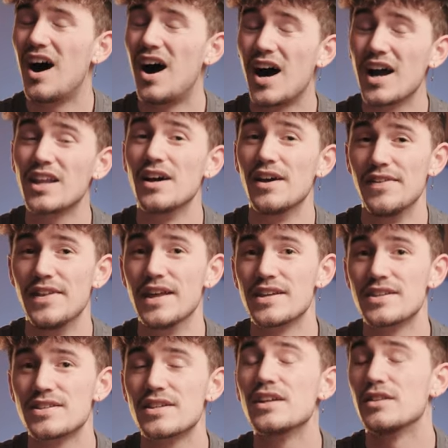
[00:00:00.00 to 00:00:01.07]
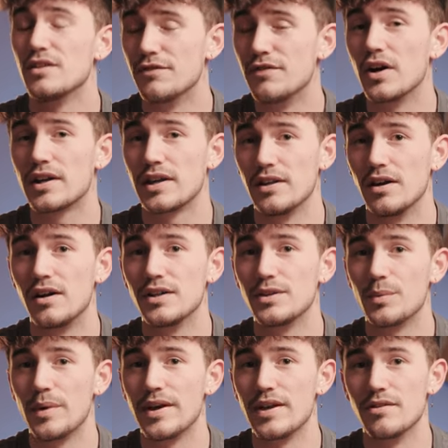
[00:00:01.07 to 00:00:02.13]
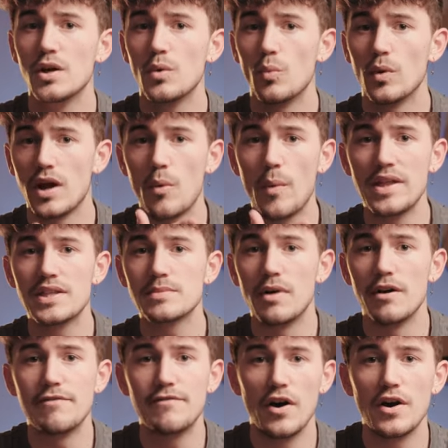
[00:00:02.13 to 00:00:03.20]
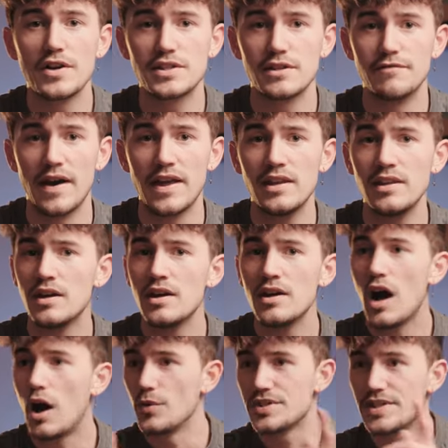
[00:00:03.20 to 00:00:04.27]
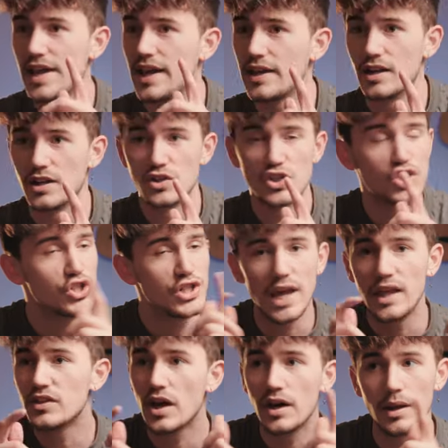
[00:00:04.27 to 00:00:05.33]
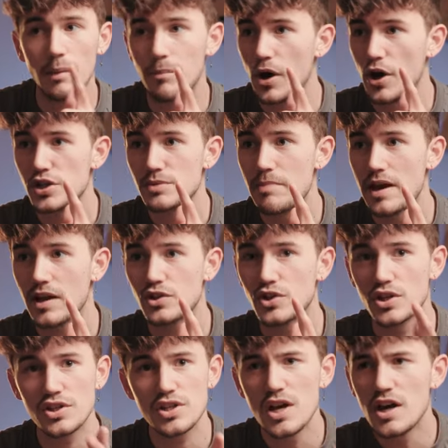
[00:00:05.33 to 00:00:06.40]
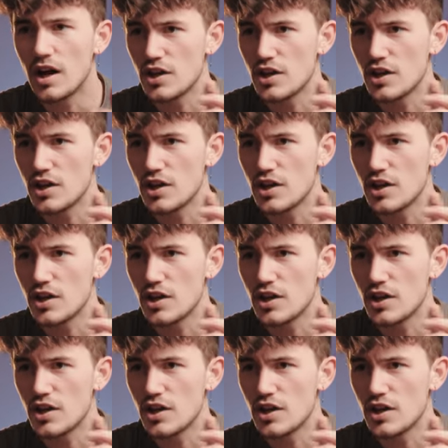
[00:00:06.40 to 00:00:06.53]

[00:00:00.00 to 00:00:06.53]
I learned this fucking hard way. When I went to my first event, I was taking a shit ton of burst pictures.